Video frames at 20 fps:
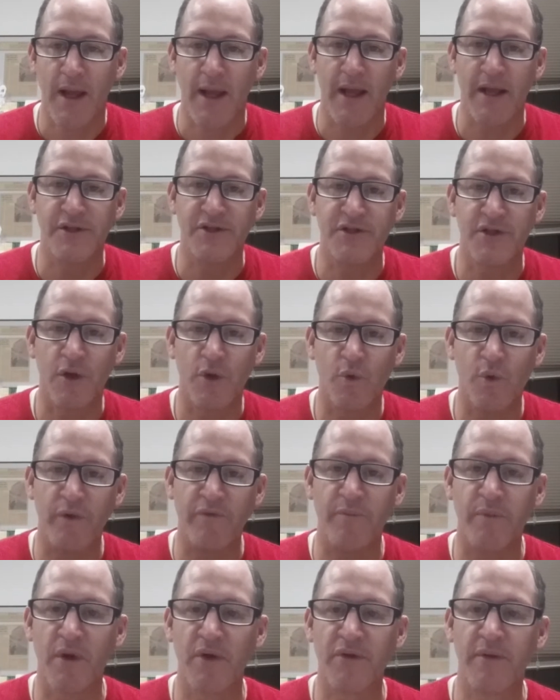And so
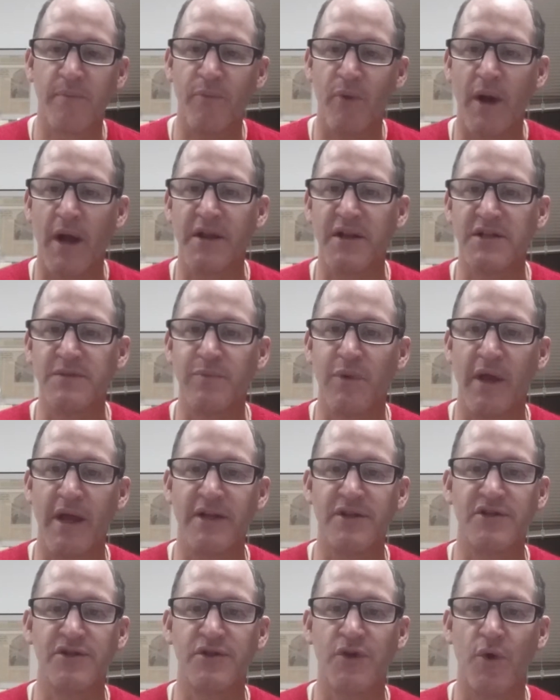we've built the practice
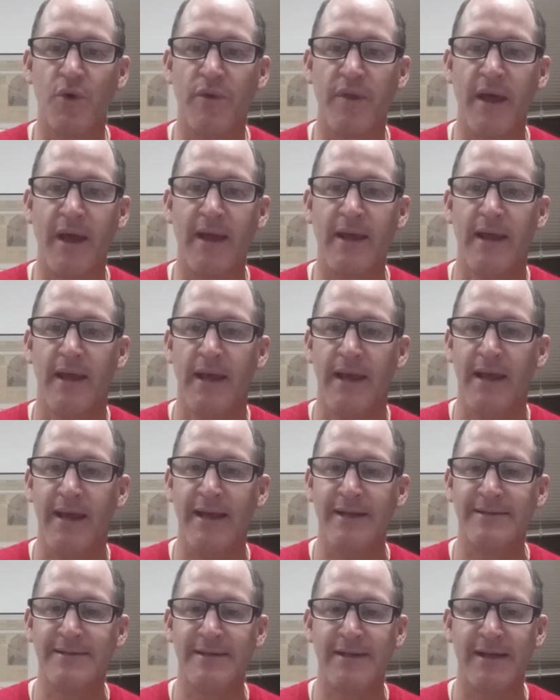plan so that
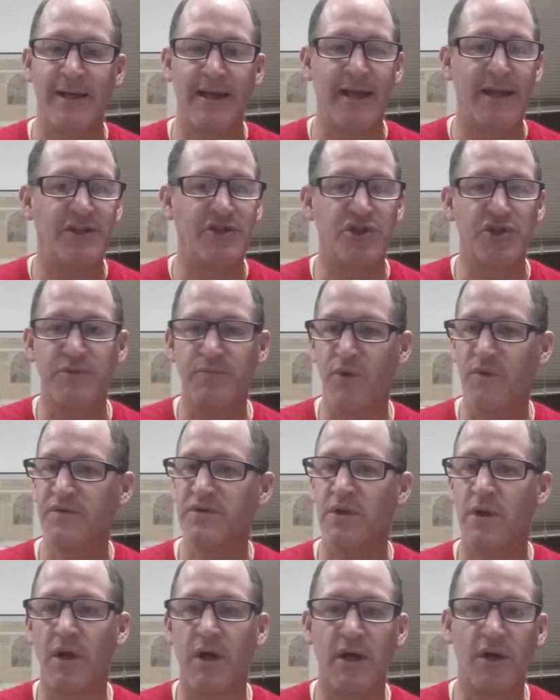it just
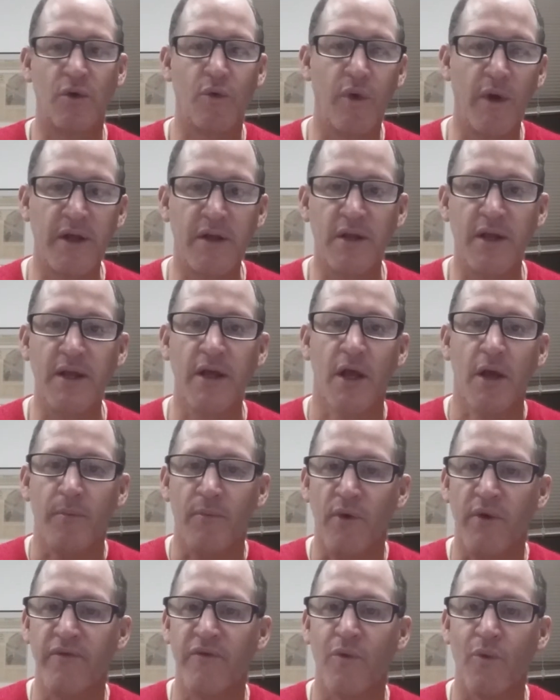moves along quickly,
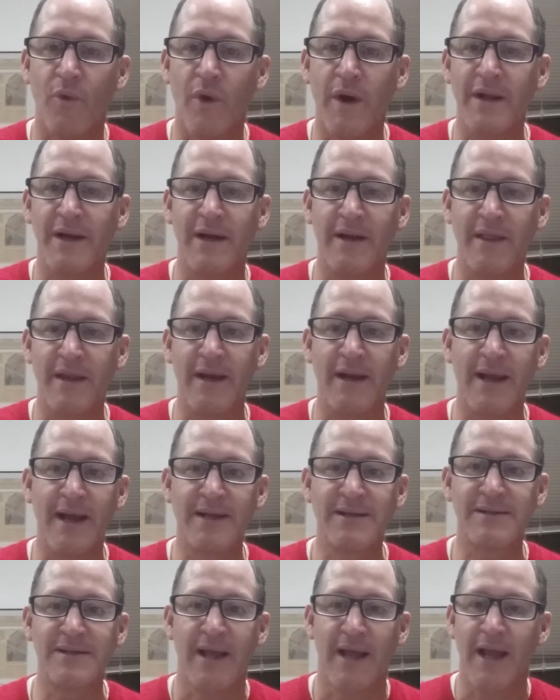move from one to the
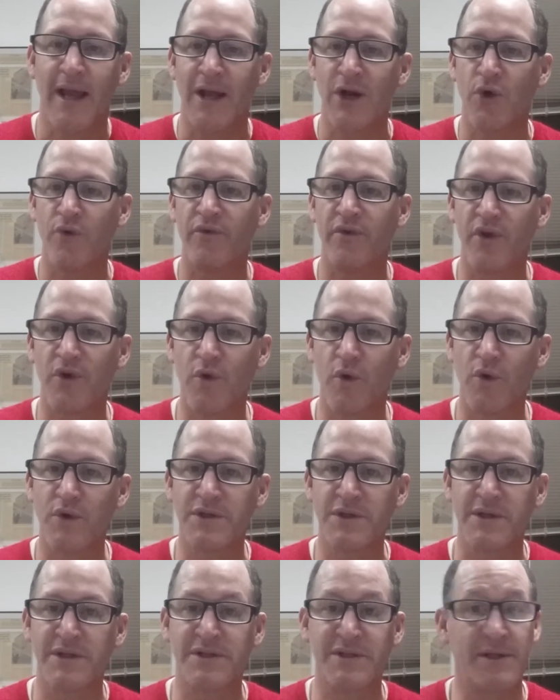next, and over the
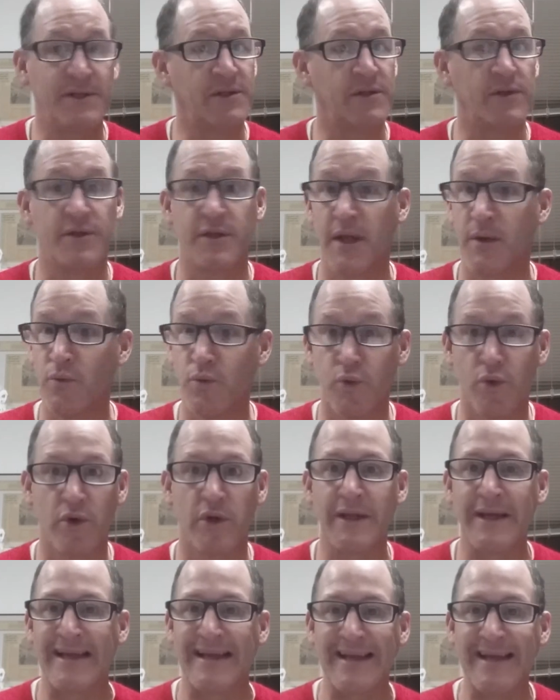course of the season, they
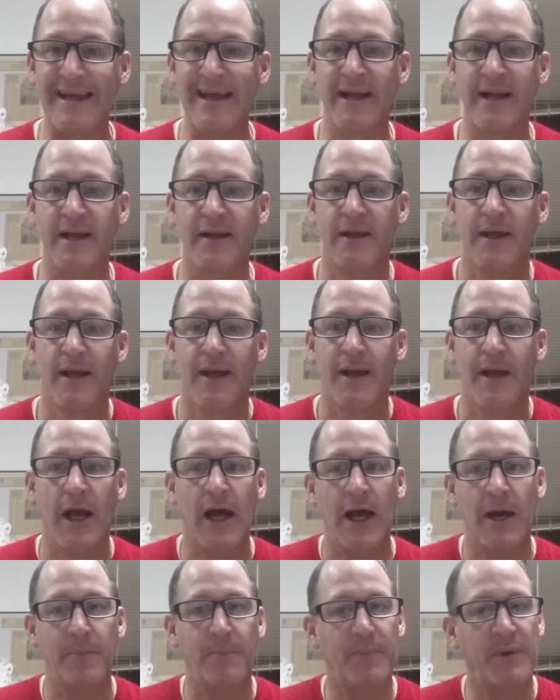really get it.
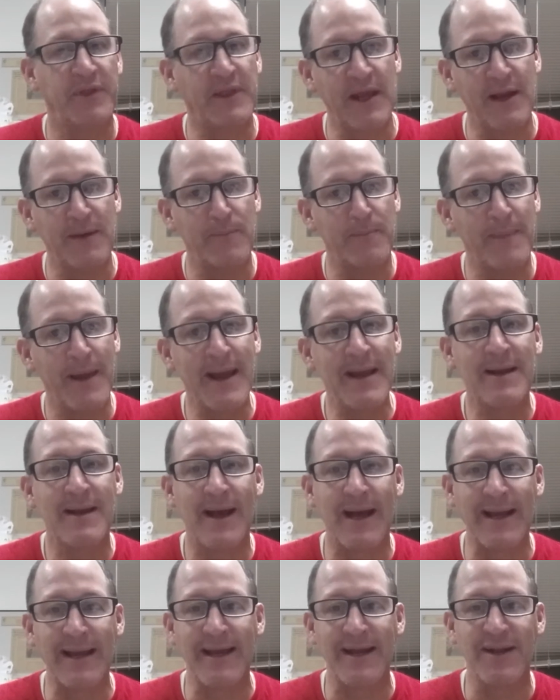But they may
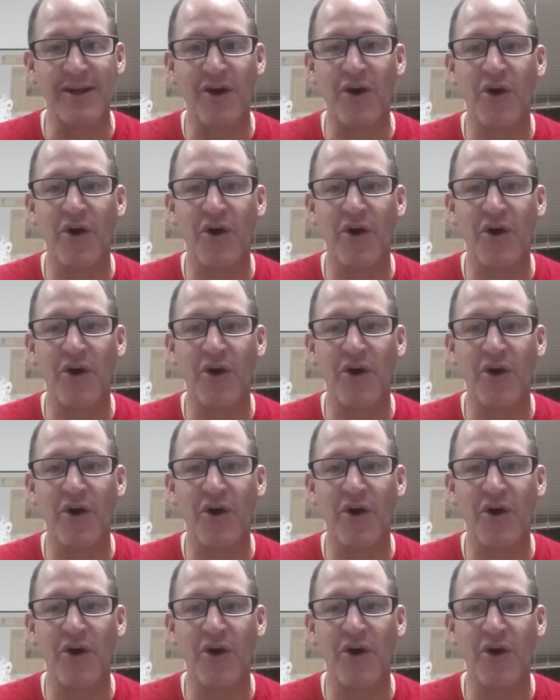not get it